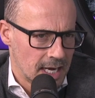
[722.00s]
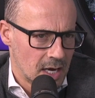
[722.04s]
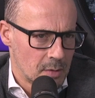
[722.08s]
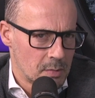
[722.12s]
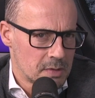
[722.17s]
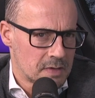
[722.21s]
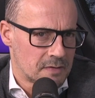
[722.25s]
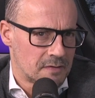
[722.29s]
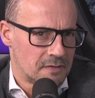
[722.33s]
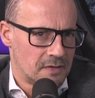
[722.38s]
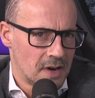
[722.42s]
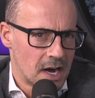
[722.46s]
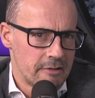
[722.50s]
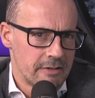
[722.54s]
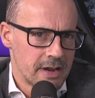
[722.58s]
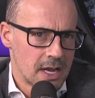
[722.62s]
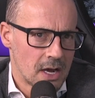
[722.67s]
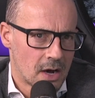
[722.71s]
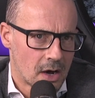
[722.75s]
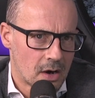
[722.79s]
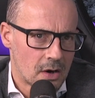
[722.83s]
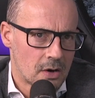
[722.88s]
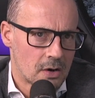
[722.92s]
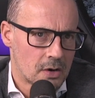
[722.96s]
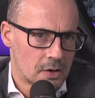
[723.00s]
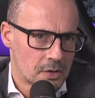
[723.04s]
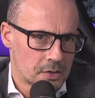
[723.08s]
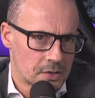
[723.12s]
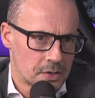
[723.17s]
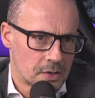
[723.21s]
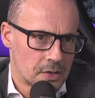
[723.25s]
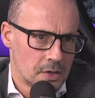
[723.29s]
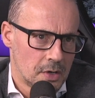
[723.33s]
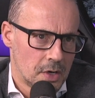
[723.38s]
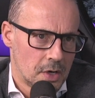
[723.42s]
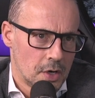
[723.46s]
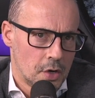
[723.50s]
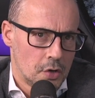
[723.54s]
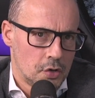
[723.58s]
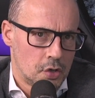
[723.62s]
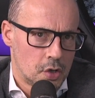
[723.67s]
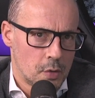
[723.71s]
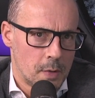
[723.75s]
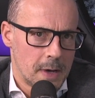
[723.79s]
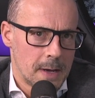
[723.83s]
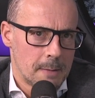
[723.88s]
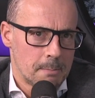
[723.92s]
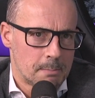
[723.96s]
was very hard
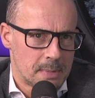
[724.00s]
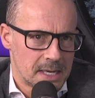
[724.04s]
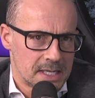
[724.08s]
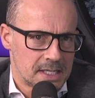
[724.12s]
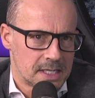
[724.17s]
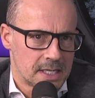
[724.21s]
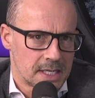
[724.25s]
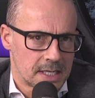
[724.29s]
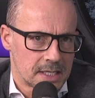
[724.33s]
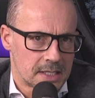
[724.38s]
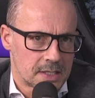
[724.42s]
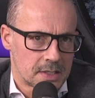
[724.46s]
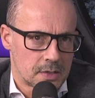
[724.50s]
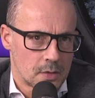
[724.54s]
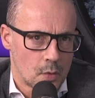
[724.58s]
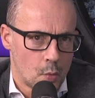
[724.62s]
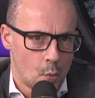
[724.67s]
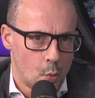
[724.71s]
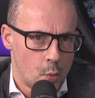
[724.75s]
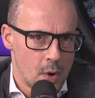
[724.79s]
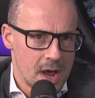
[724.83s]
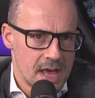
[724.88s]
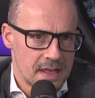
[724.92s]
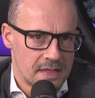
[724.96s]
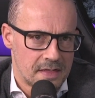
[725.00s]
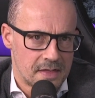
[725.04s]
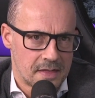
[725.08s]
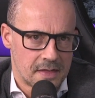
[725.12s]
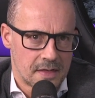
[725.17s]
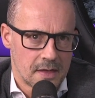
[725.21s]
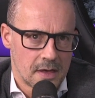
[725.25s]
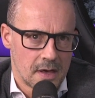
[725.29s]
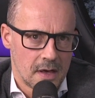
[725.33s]
doing business with